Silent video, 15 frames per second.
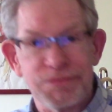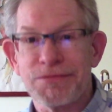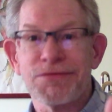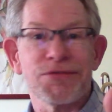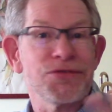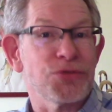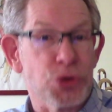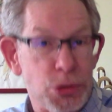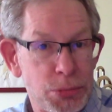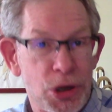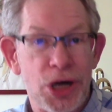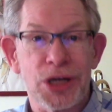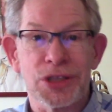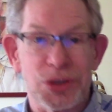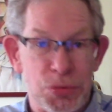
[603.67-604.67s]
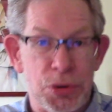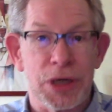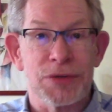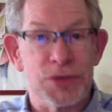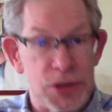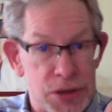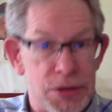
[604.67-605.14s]
4 bars or
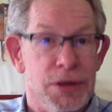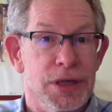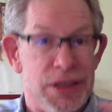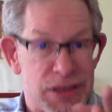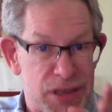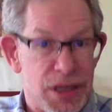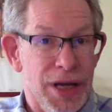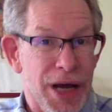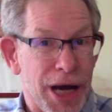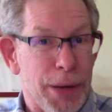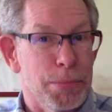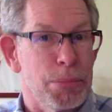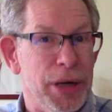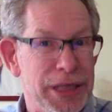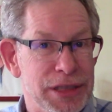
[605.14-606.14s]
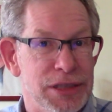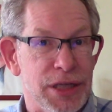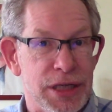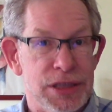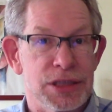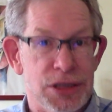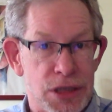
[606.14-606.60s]
whatever is a
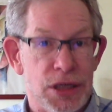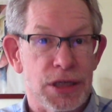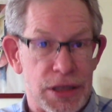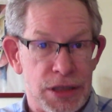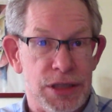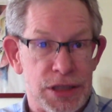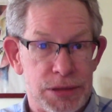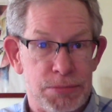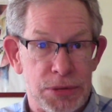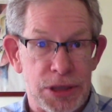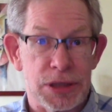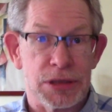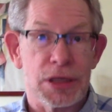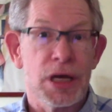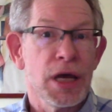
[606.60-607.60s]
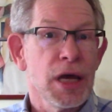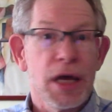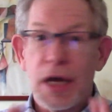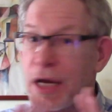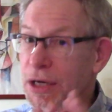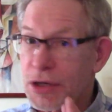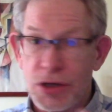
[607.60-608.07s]
bite-sized chunk in this piece.
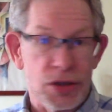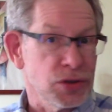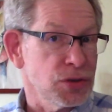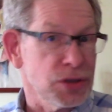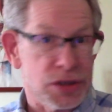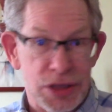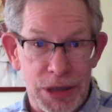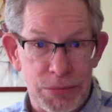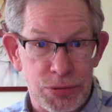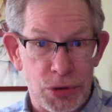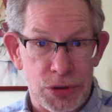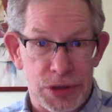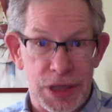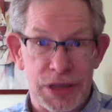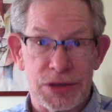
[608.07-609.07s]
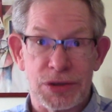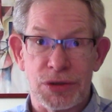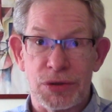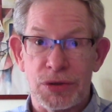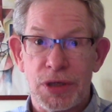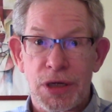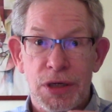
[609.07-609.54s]
And you're going to do the same process.
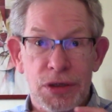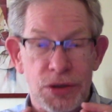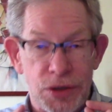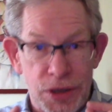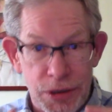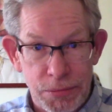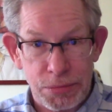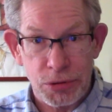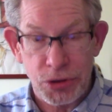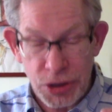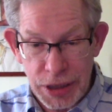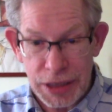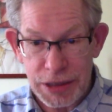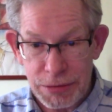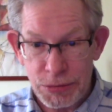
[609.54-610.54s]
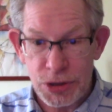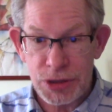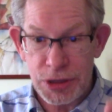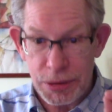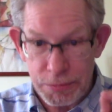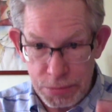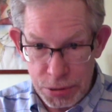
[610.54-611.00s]
You're going to look at the
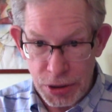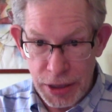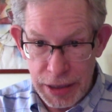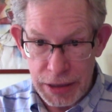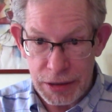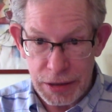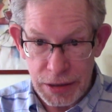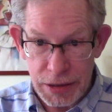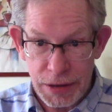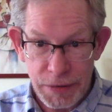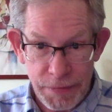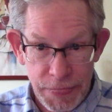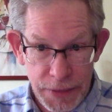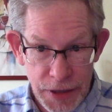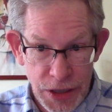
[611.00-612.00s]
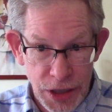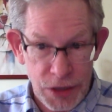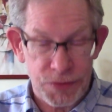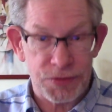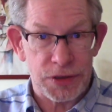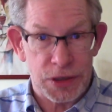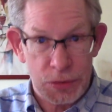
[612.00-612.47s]
music, play it
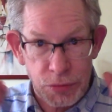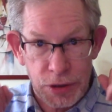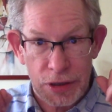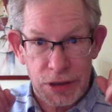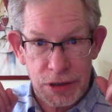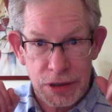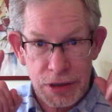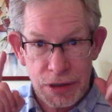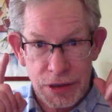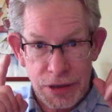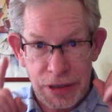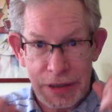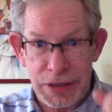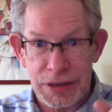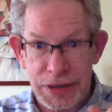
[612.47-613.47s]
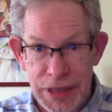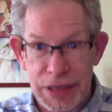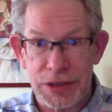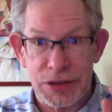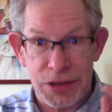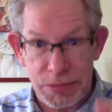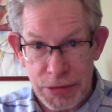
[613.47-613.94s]
carefully with the
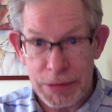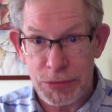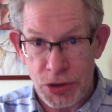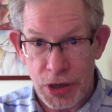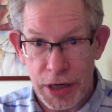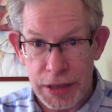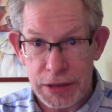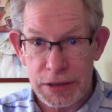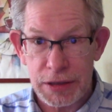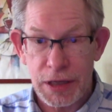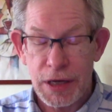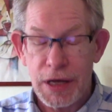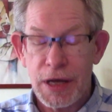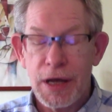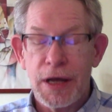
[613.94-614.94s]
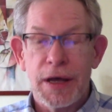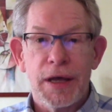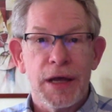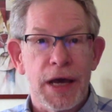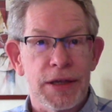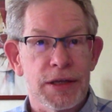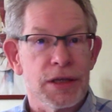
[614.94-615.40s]
intent to memorize,
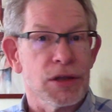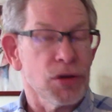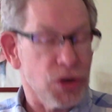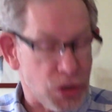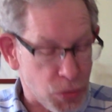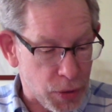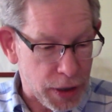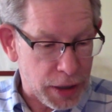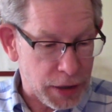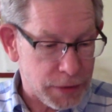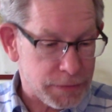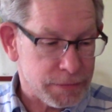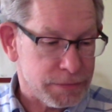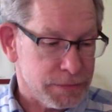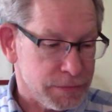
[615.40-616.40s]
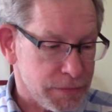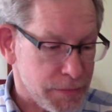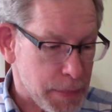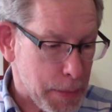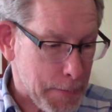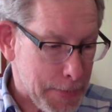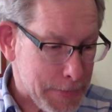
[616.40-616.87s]
and then look away,
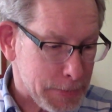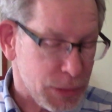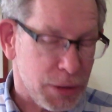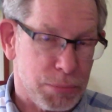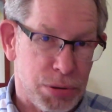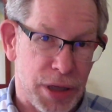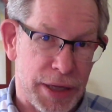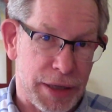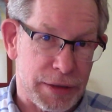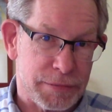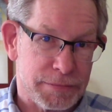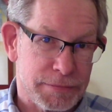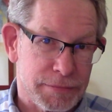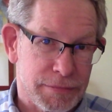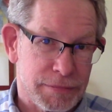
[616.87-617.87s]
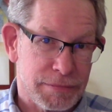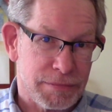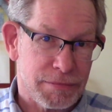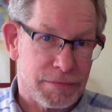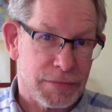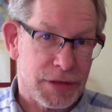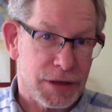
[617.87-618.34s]
play it
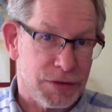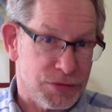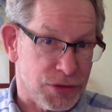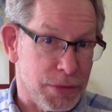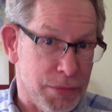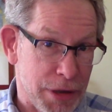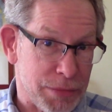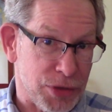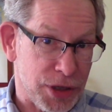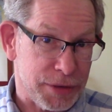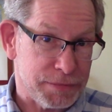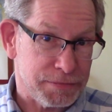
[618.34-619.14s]
from memory,